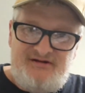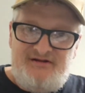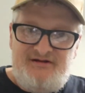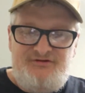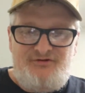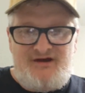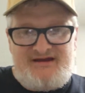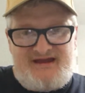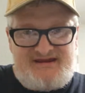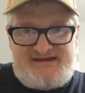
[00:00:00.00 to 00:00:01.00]
I
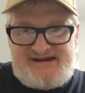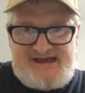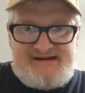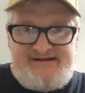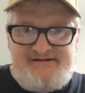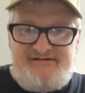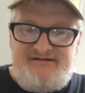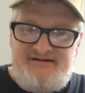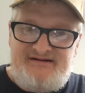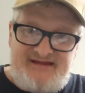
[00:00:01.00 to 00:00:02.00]
got to get out of here.
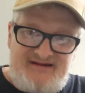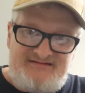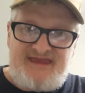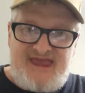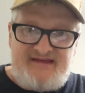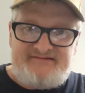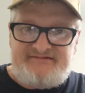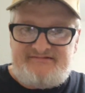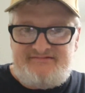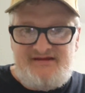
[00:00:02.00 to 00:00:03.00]
And it takes gas.
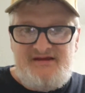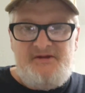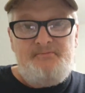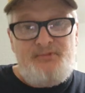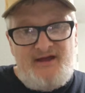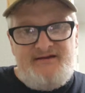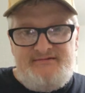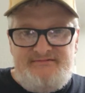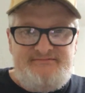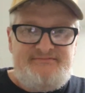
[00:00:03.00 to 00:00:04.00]
But,
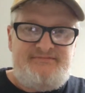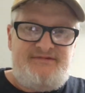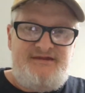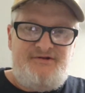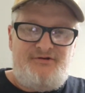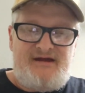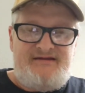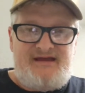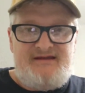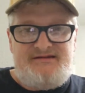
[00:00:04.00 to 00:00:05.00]

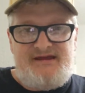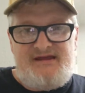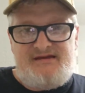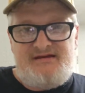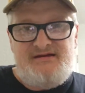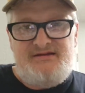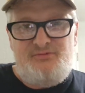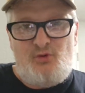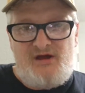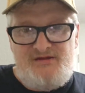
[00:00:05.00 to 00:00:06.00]
I take
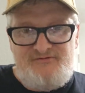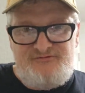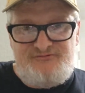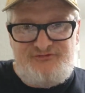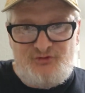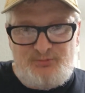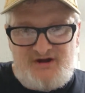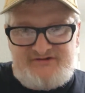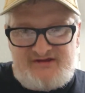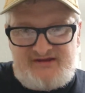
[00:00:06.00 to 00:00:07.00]
few
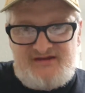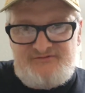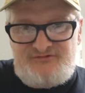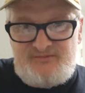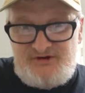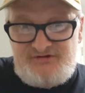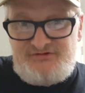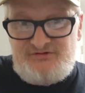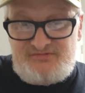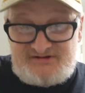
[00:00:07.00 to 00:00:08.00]
bucks I get from
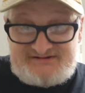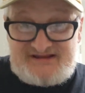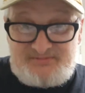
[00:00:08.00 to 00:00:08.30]
YouTube because that's my